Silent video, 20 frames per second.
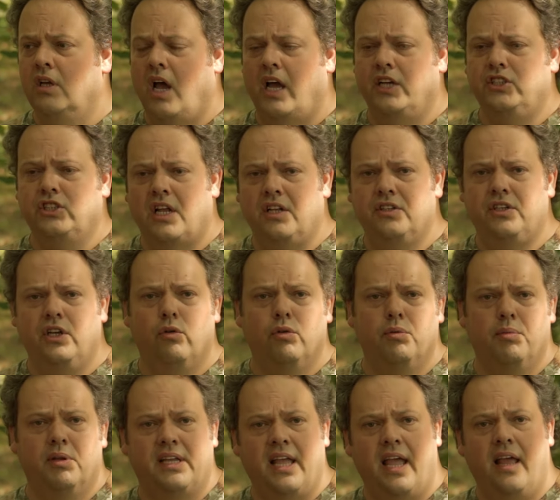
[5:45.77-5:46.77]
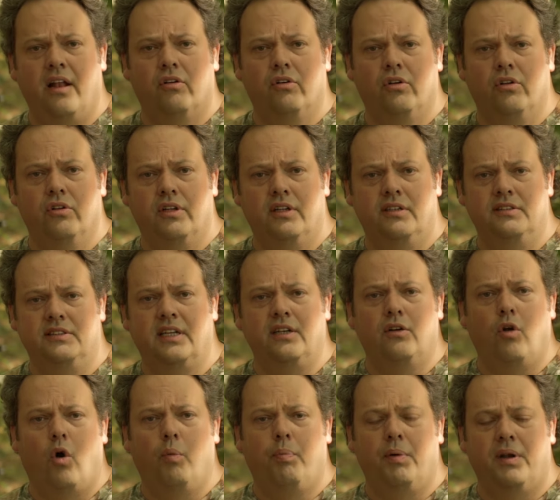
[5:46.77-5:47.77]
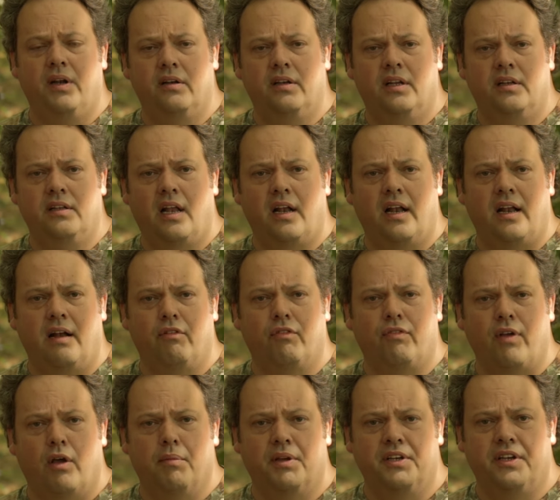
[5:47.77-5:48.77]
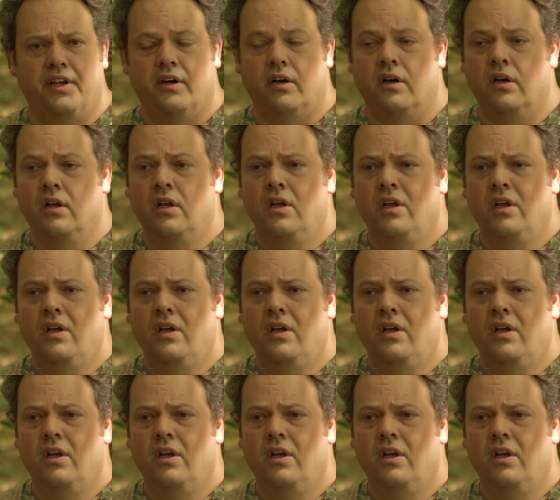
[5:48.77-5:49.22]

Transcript: I shot a deer with a mechanical and it didn't open and then I never found my deer.